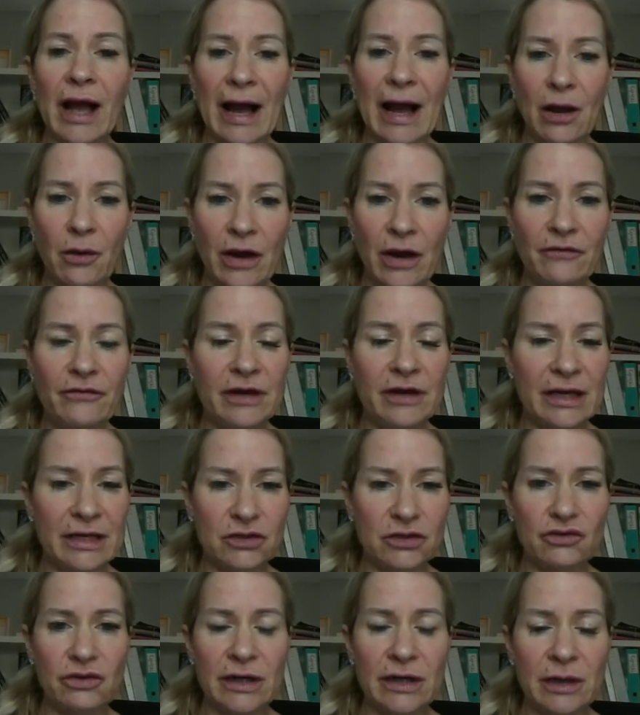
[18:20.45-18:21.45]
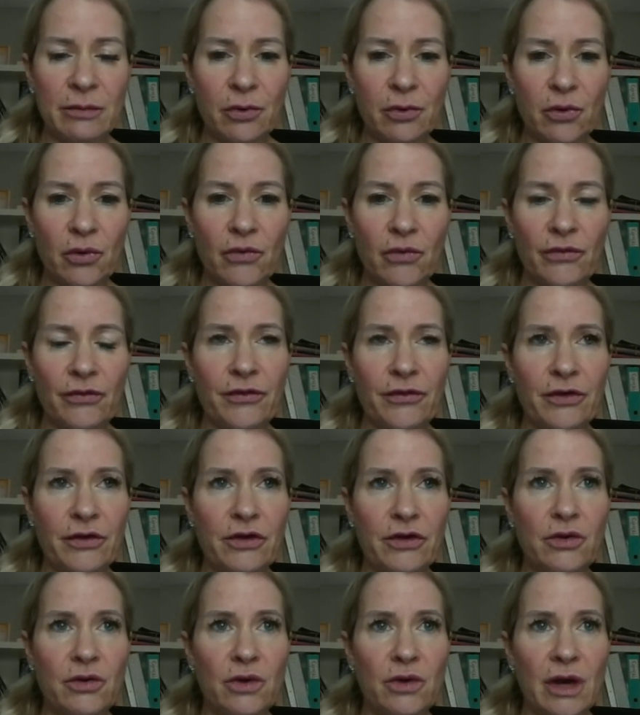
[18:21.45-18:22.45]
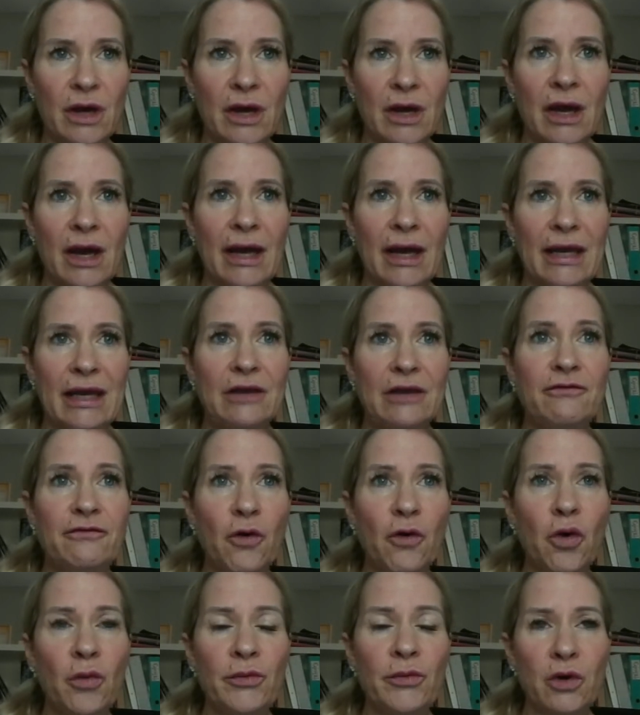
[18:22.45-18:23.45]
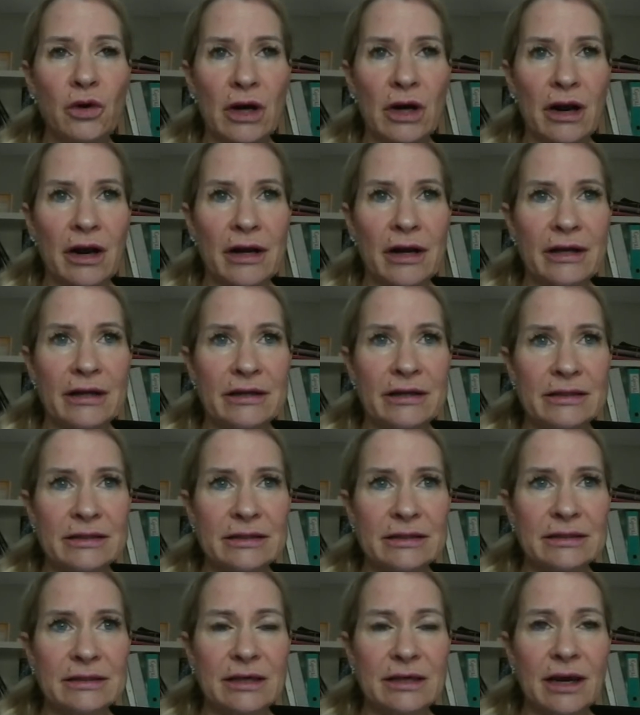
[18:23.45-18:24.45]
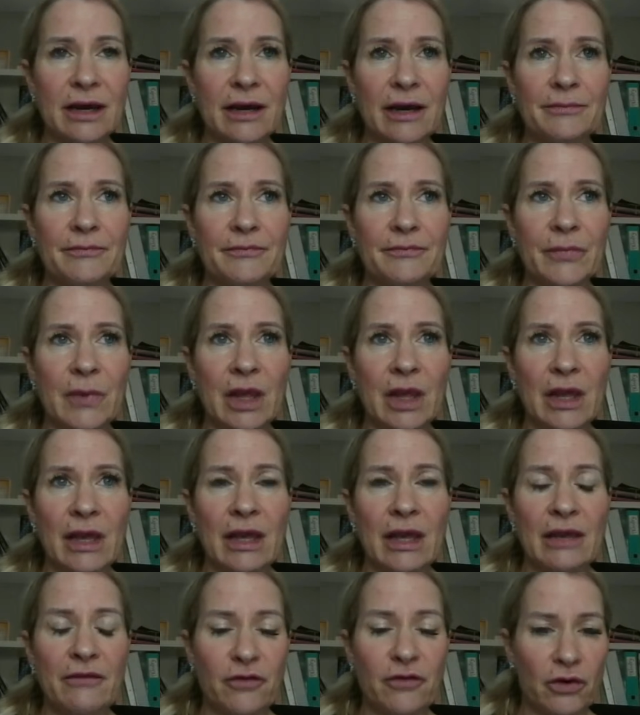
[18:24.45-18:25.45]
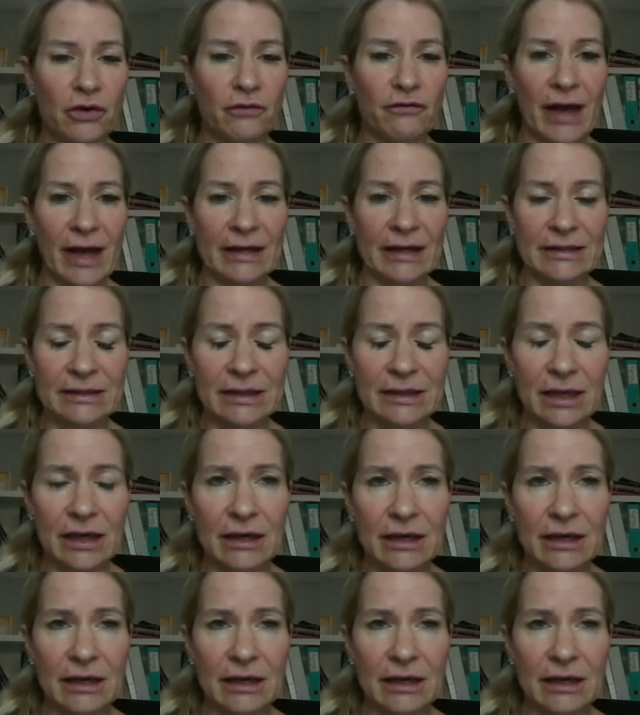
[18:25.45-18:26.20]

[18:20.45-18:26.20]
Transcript: However, it's really important that you inform your clients, if you're a vet,